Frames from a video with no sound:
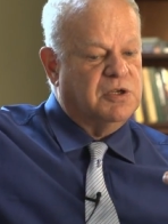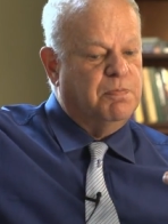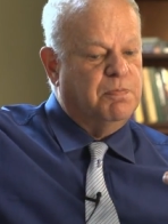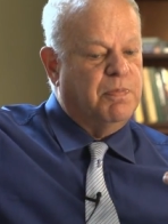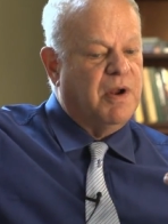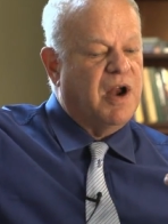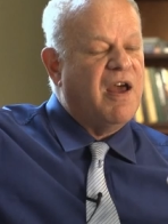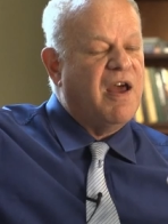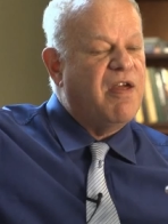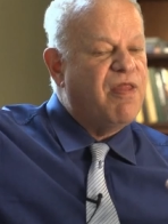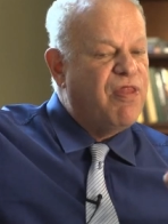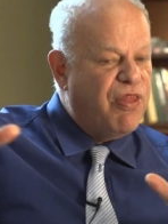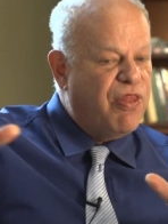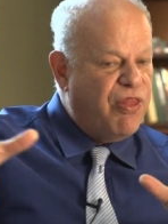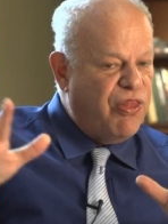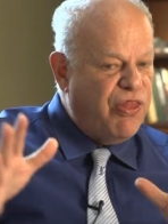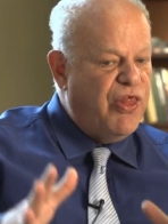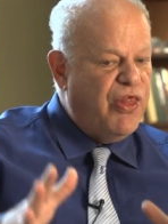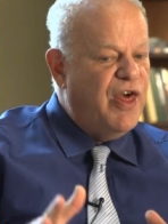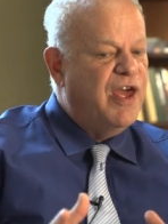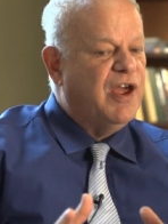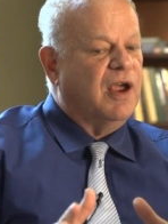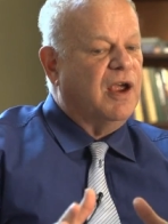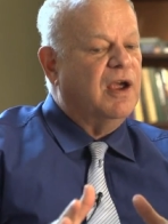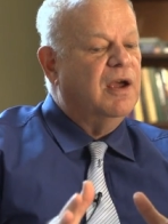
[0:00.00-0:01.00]
but I
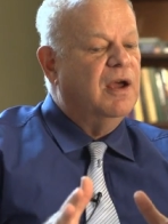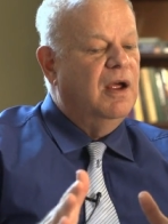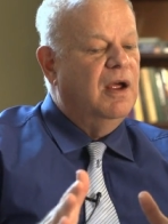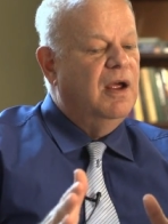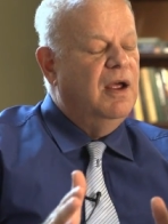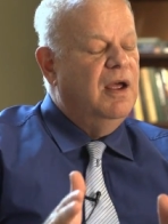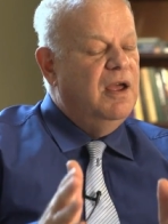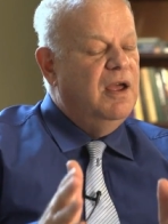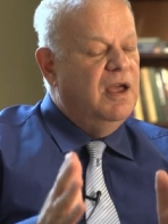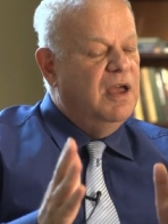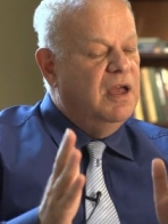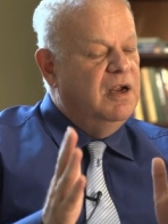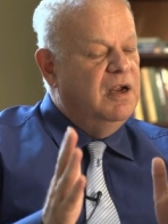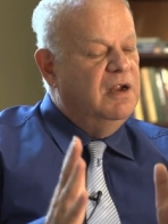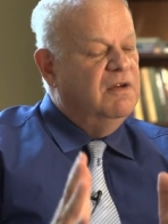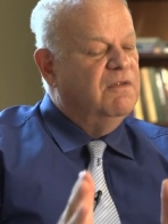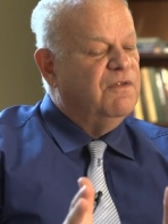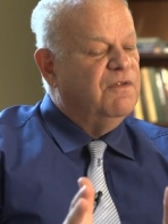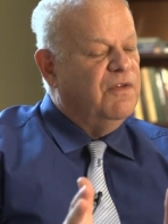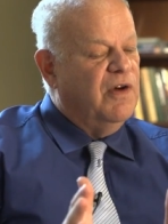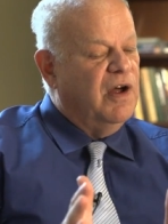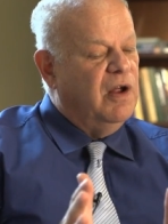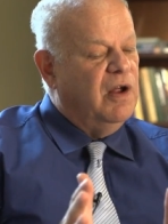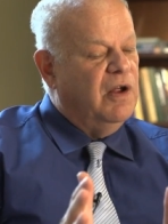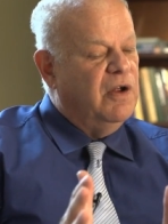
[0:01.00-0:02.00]
think it
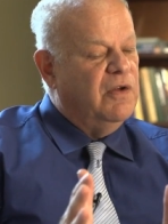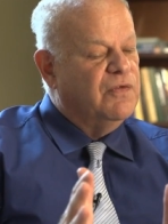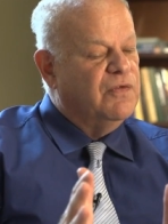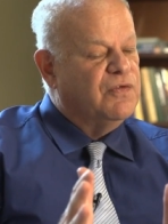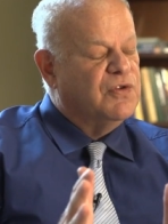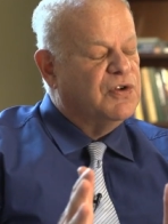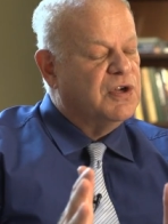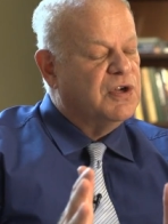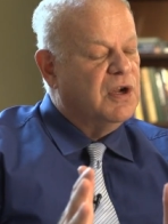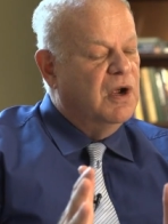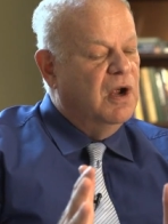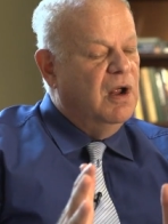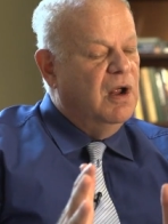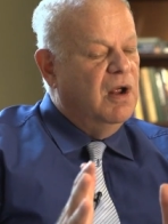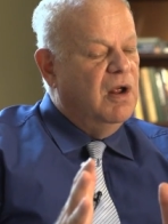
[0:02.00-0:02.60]
involves